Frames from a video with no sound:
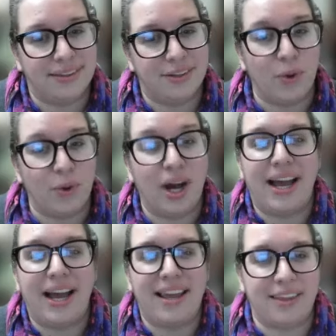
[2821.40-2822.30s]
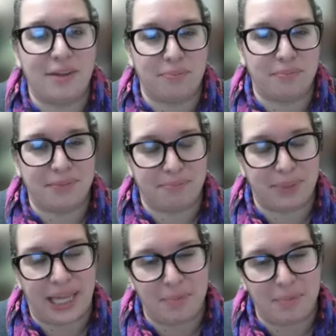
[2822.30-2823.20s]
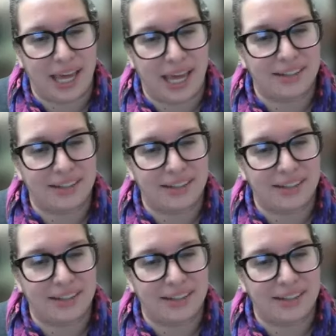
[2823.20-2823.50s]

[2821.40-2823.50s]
Why the black pen?